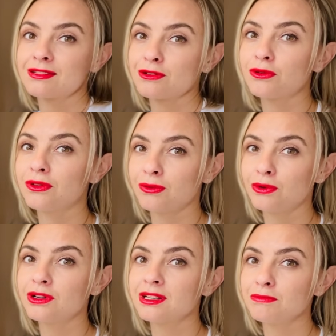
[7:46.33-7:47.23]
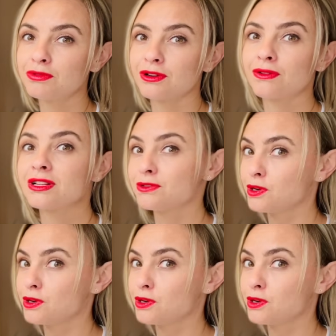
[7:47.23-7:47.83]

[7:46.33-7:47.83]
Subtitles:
so the work in progress